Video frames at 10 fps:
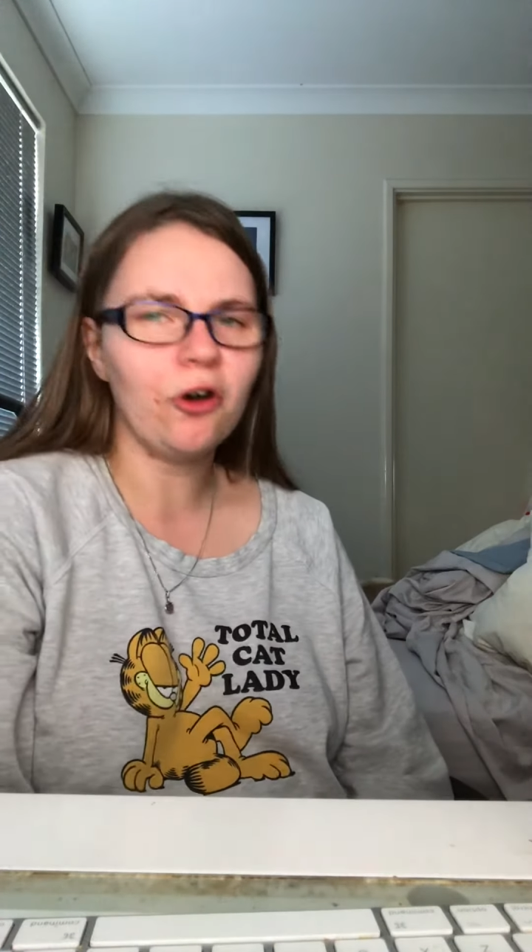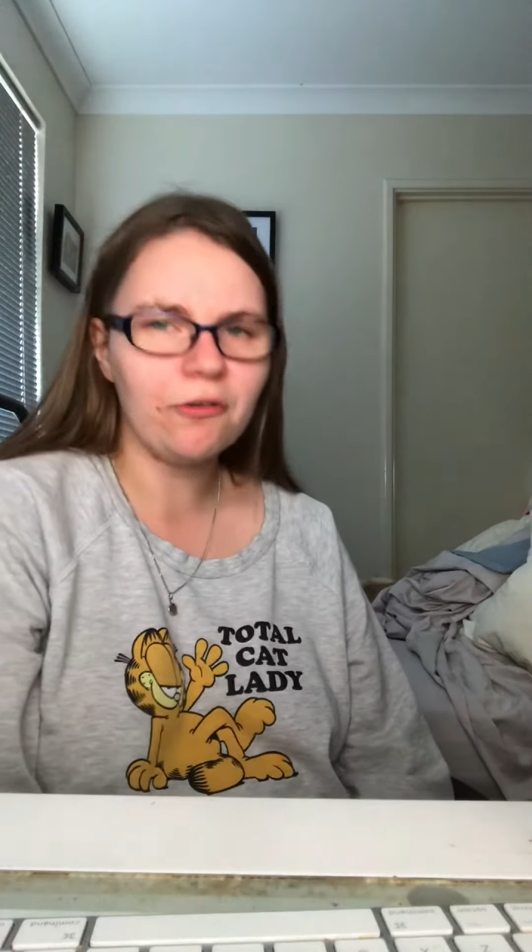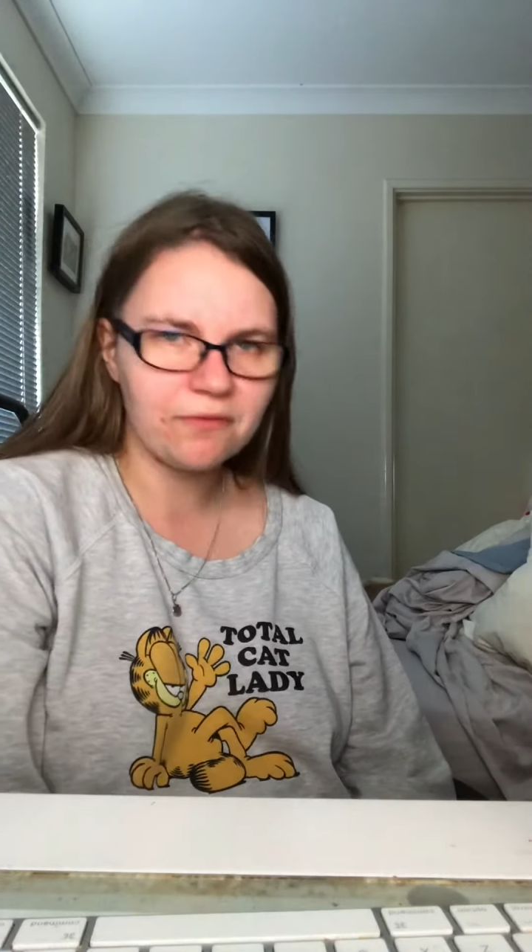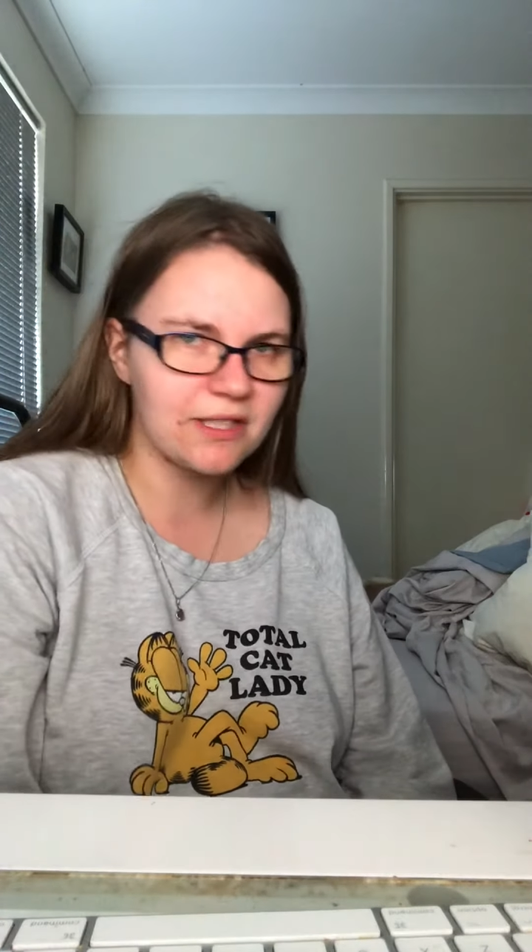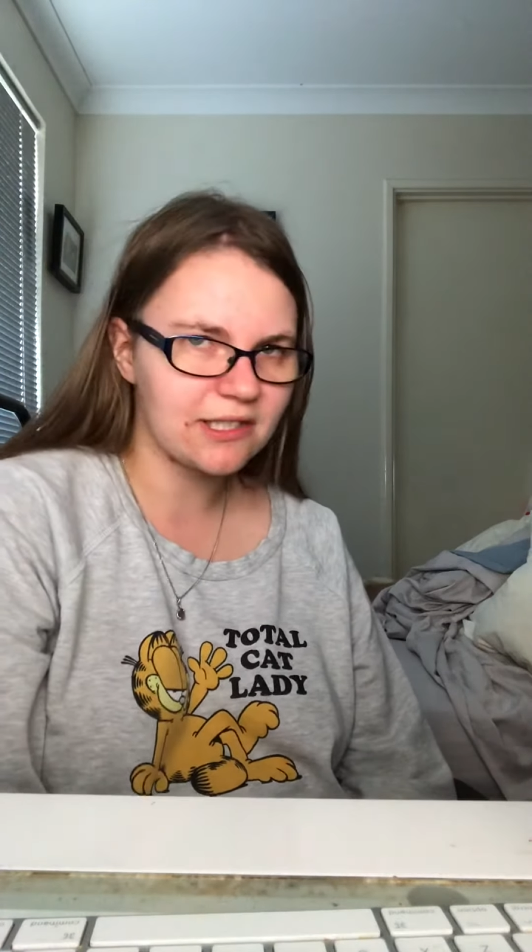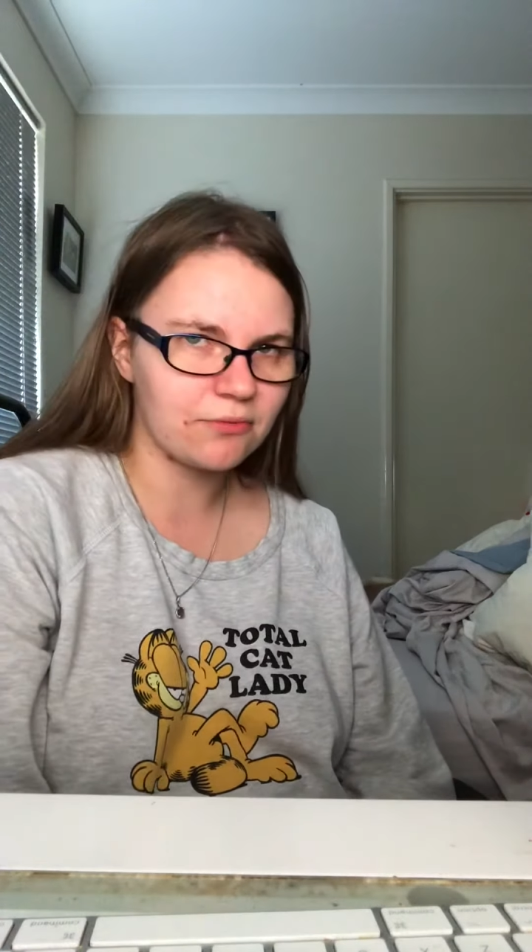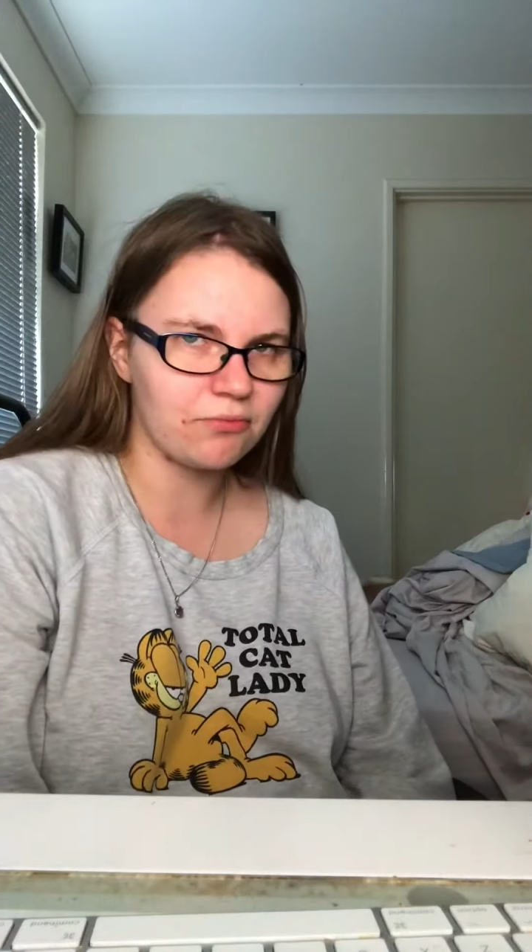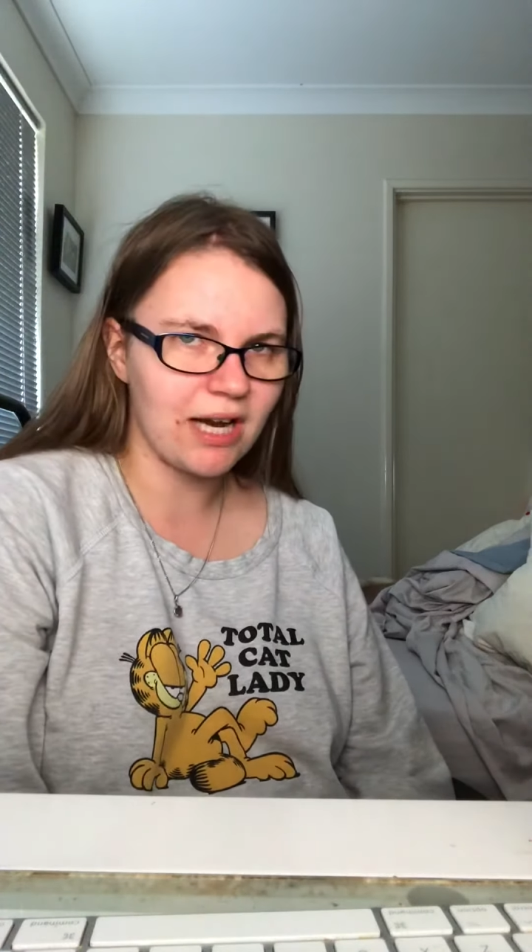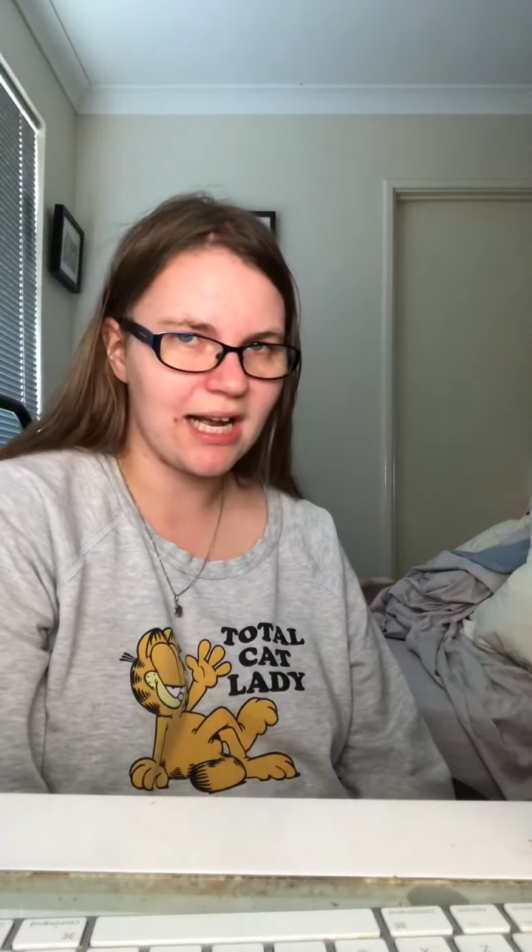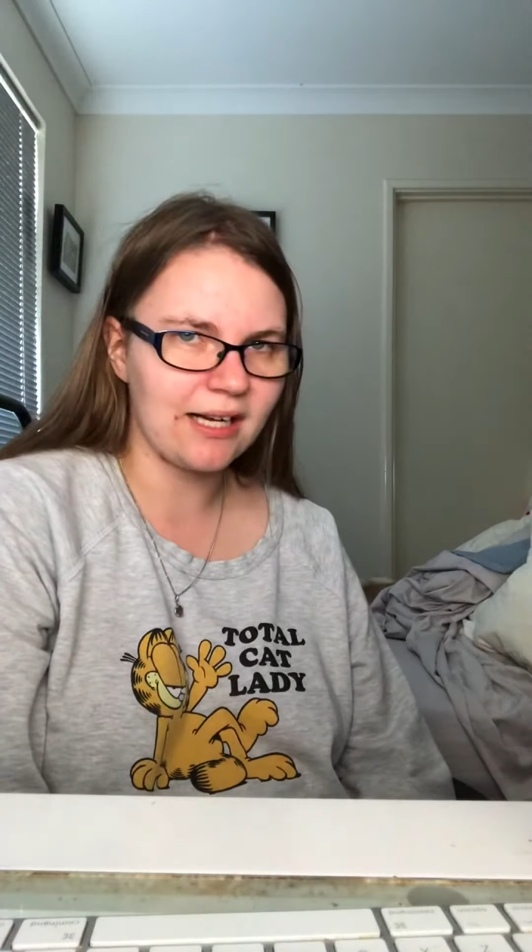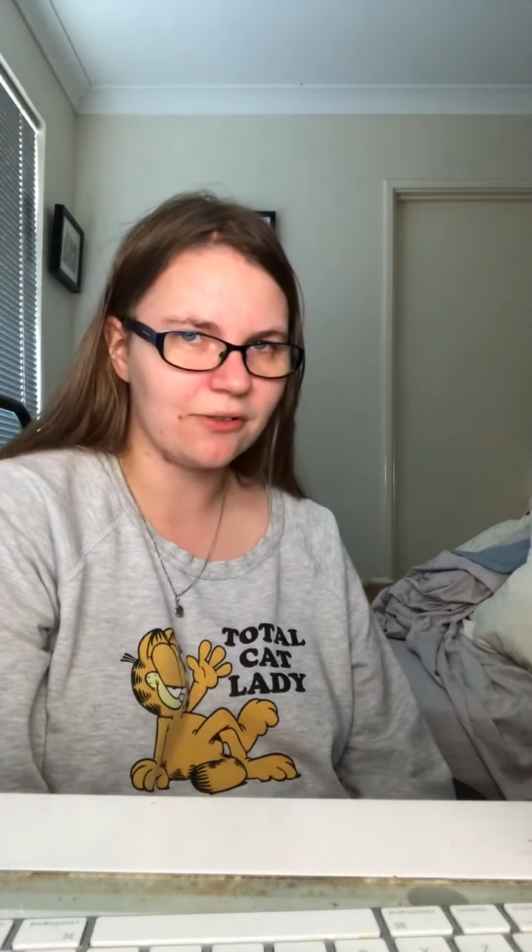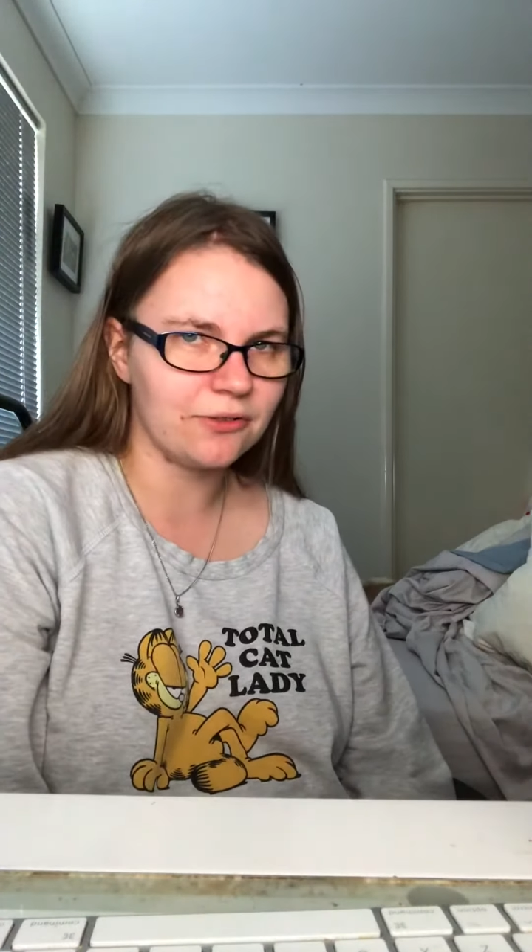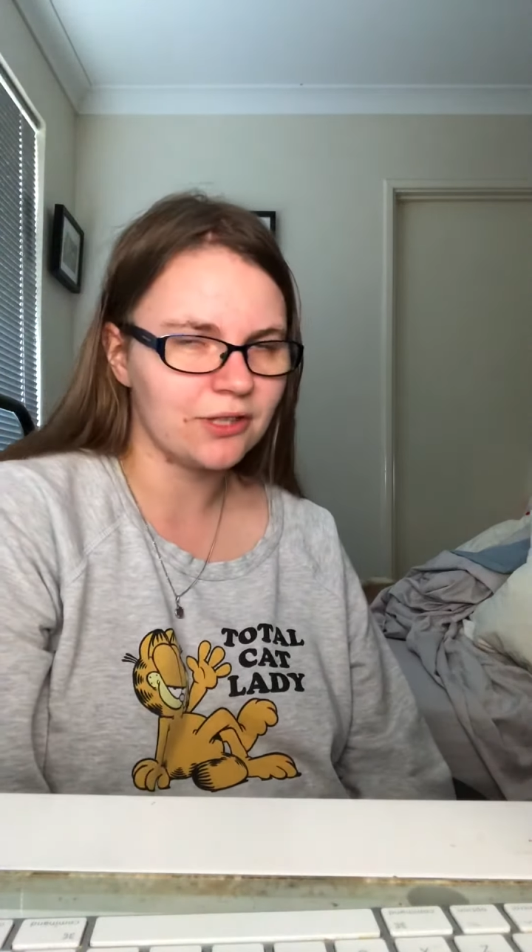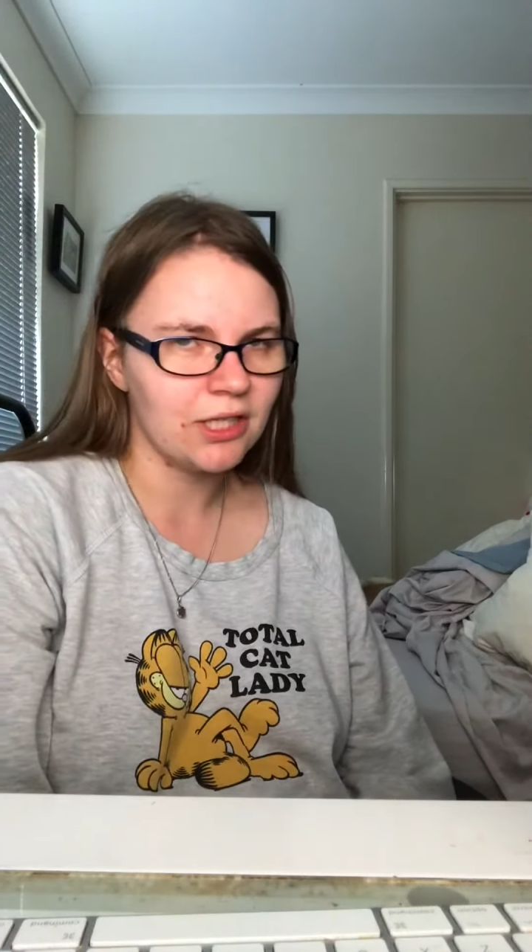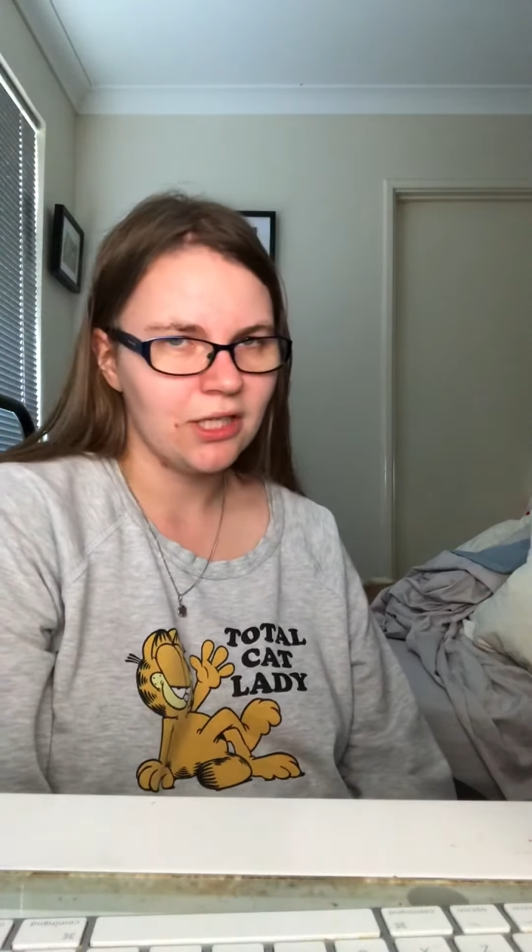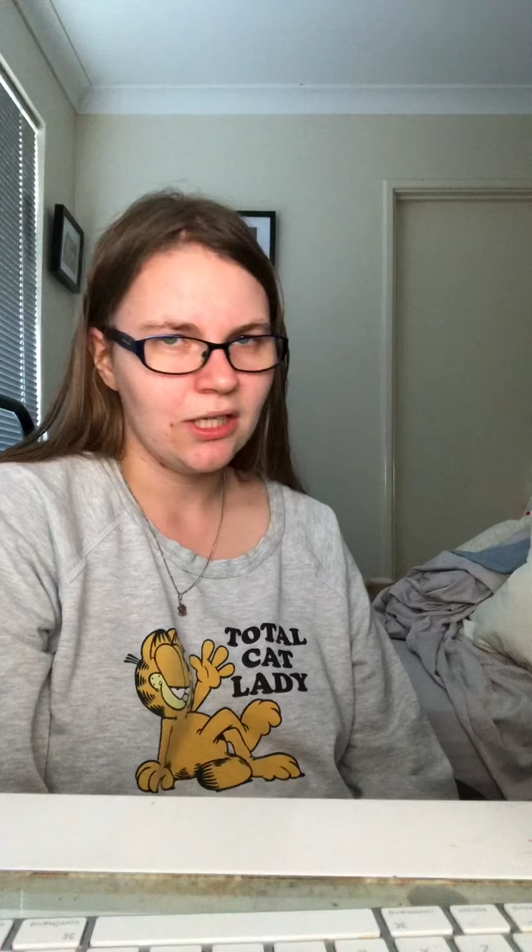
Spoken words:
of this round,